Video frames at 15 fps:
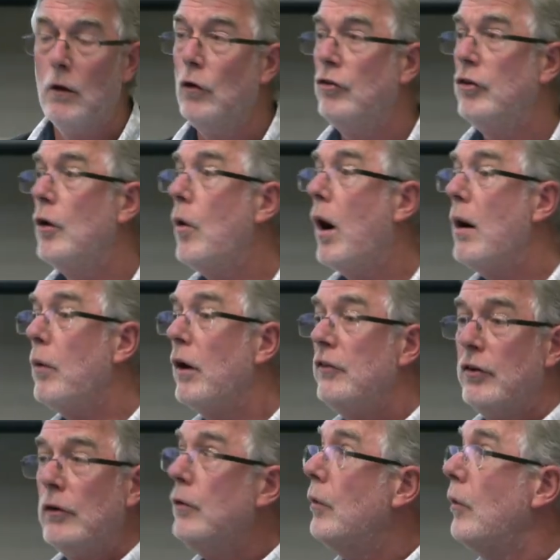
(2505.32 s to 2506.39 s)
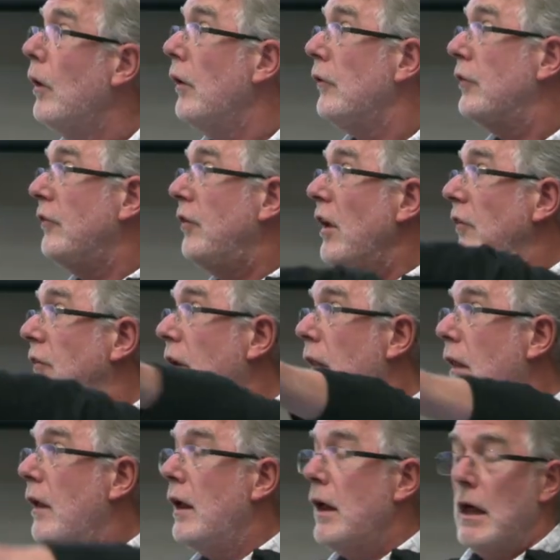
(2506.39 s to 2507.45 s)
So I want to suggest in
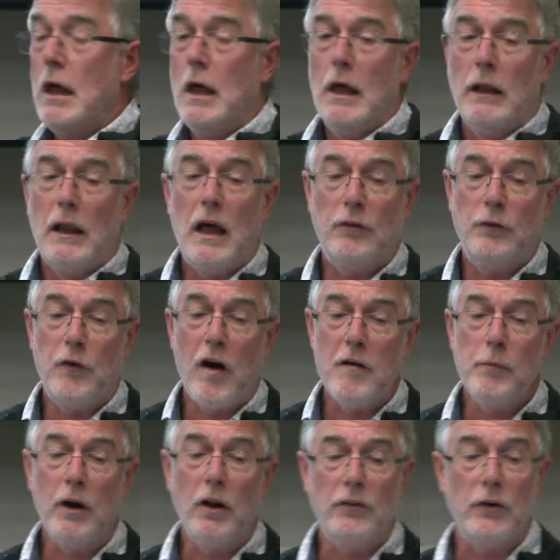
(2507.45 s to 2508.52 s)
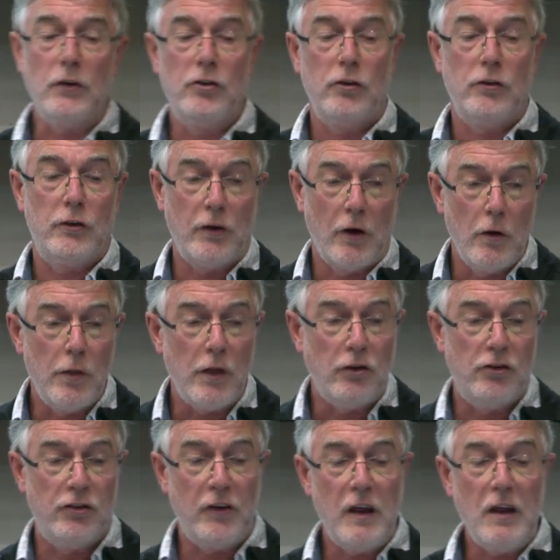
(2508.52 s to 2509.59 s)
the last 5 minutes or so
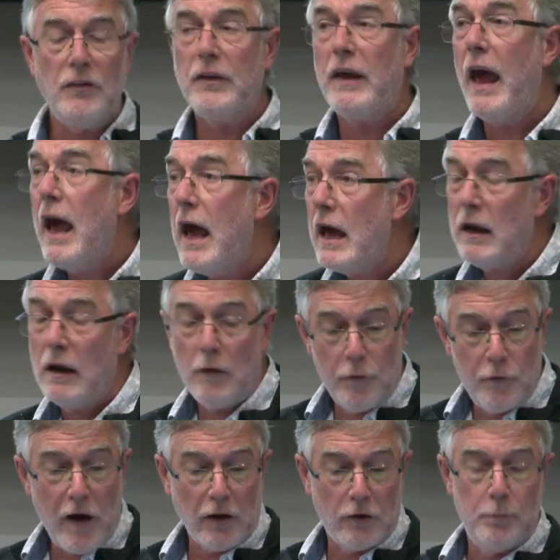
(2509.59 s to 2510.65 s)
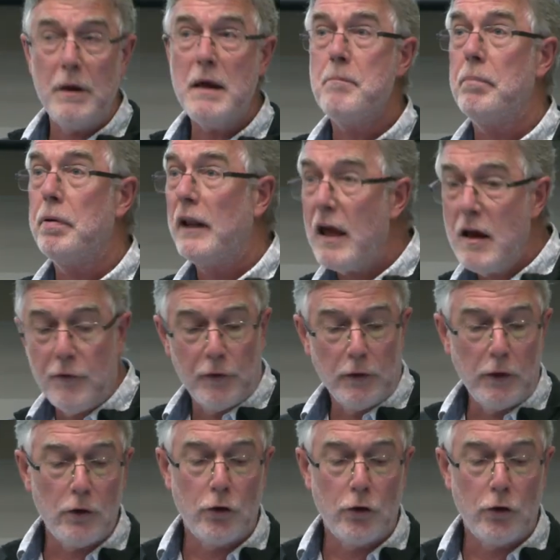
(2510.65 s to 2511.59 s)
that cities can, in fact, be playful,